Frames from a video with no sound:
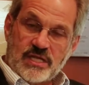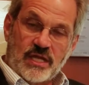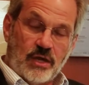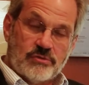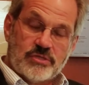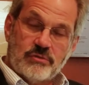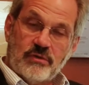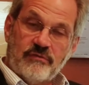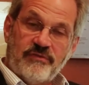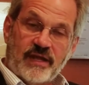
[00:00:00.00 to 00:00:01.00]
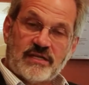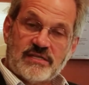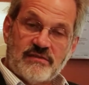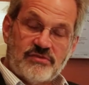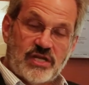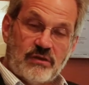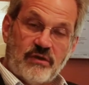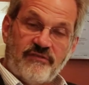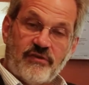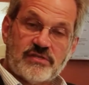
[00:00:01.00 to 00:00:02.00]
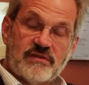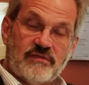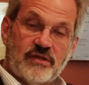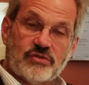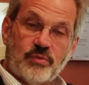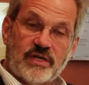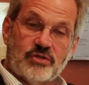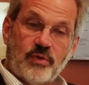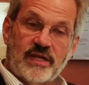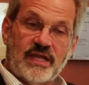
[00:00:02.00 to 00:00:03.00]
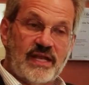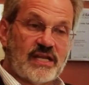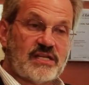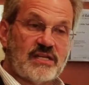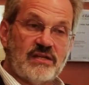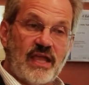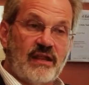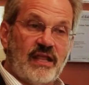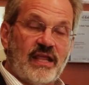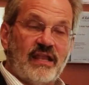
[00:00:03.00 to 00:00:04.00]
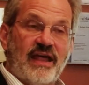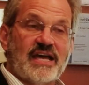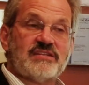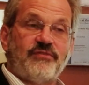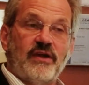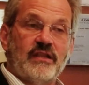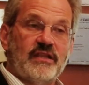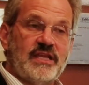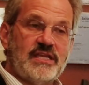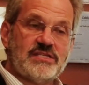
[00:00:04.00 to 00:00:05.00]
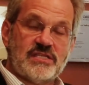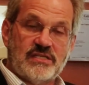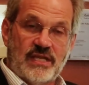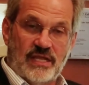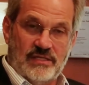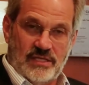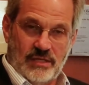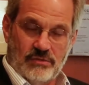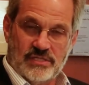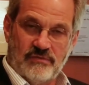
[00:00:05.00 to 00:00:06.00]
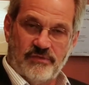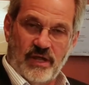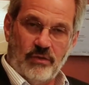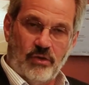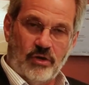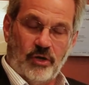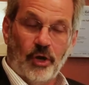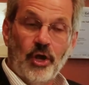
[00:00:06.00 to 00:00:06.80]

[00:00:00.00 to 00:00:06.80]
It goes into effect as of January 1st of the year 2020, and it, it, it, lasts for at least 10 years, if not longer.